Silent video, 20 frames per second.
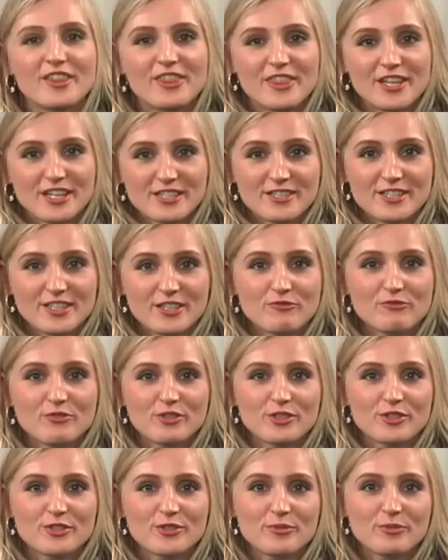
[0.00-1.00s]
That's it for
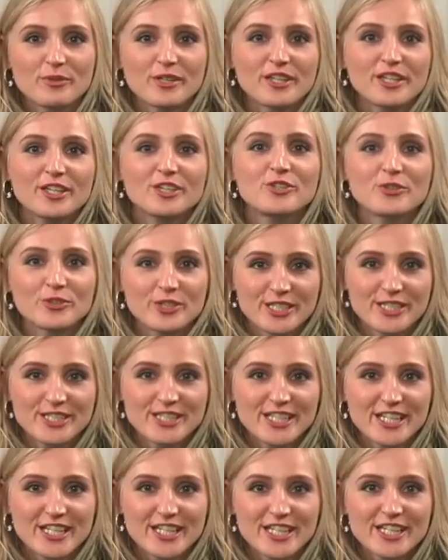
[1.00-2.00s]
this week. Join us
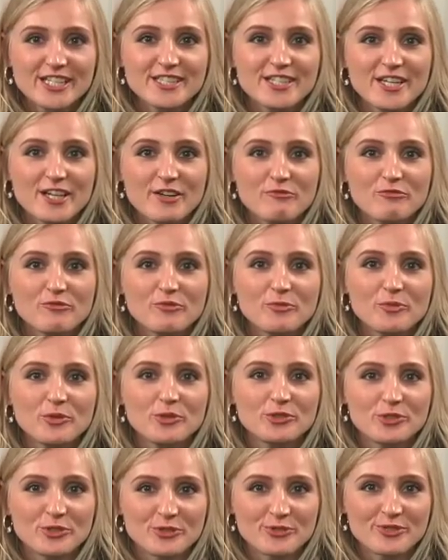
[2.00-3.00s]
again next time for more
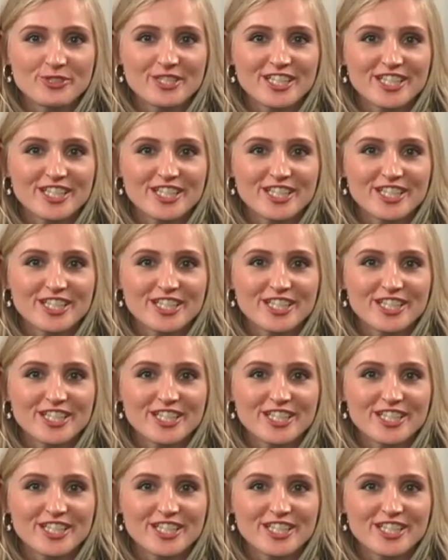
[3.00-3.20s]
news